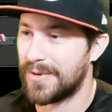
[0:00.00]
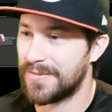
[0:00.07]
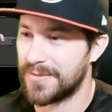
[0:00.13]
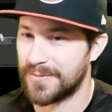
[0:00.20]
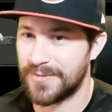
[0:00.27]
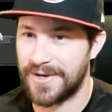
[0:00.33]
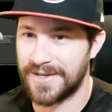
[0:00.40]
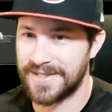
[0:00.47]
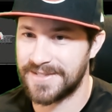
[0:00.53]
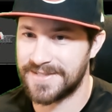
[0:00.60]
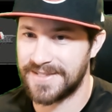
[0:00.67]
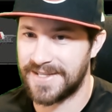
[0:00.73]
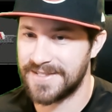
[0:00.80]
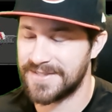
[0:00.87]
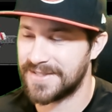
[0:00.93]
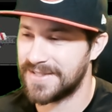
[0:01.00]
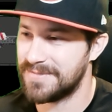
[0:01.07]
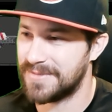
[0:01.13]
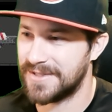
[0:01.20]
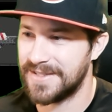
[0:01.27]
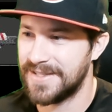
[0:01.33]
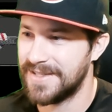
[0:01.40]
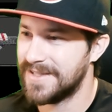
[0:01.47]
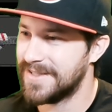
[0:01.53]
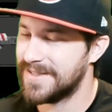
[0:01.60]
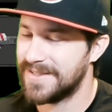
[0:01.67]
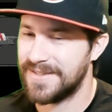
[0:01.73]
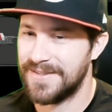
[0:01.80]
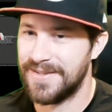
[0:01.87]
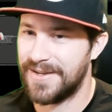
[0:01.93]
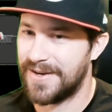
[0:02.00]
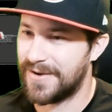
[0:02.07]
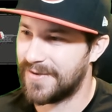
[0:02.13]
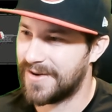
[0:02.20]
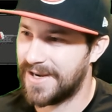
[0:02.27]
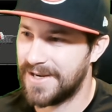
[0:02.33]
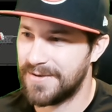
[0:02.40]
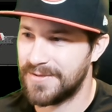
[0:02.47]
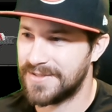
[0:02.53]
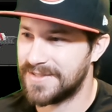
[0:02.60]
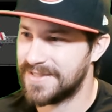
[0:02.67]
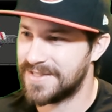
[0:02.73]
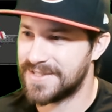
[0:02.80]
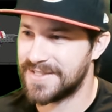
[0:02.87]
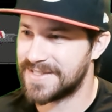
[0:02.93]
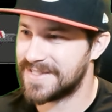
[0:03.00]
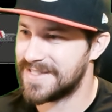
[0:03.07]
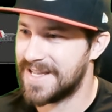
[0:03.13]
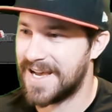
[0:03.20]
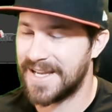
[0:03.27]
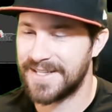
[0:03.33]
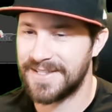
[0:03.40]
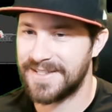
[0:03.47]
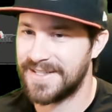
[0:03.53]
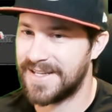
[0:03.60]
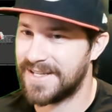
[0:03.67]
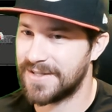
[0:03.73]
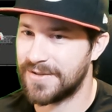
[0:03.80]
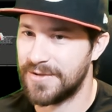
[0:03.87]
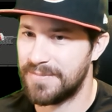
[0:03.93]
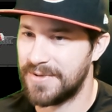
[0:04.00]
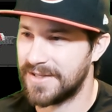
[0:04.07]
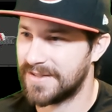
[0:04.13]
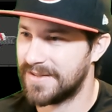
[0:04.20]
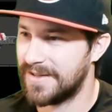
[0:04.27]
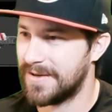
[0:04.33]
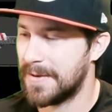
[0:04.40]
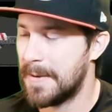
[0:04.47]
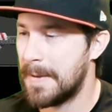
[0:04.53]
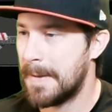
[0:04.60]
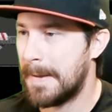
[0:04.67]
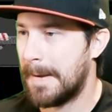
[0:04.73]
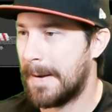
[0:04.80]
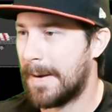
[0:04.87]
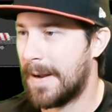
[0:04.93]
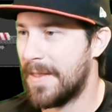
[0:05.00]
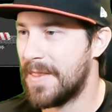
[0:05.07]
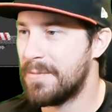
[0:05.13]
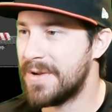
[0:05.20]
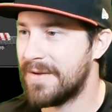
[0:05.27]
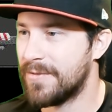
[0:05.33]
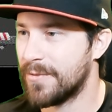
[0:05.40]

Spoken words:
off the rocket sides on it, but no, it's just not a good pick there. And then we have the